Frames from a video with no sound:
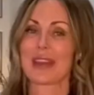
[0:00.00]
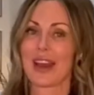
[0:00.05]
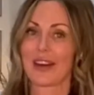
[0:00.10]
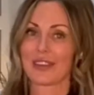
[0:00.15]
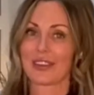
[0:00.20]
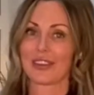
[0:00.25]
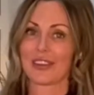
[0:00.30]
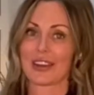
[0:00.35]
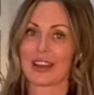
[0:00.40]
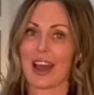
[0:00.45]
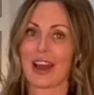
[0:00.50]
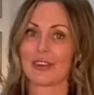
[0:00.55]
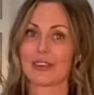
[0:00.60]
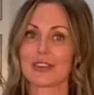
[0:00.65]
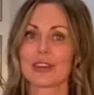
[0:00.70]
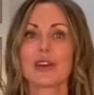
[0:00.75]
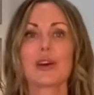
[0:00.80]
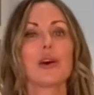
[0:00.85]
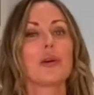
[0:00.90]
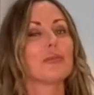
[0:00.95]
on the lookout.
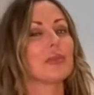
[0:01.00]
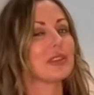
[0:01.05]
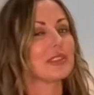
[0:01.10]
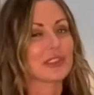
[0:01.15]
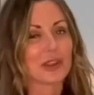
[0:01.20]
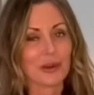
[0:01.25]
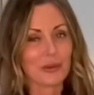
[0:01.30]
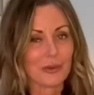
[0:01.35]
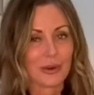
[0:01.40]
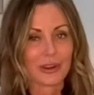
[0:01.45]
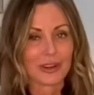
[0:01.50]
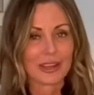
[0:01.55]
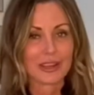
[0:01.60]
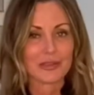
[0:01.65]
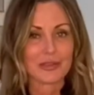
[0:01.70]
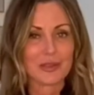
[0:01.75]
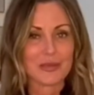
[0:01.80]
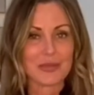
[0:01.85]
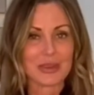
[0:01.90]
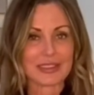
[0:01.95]
But don't worry
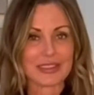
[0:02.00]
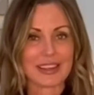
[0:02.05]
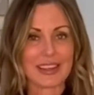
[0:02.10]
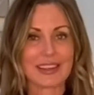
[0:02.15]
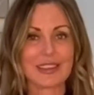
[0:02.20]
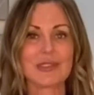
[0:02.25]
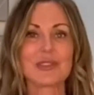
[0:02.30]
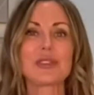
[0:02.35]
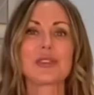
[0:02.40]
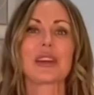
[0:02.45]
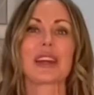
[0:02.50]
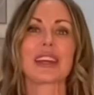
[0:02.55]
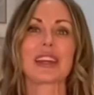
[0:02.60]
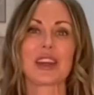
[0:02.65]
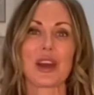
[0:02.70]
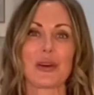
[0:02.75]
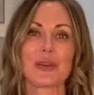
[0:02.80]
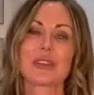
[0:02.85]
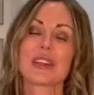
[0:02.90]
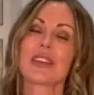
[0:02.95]
if you miss it, you can
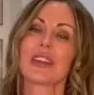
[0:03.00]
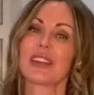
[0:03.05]
go to the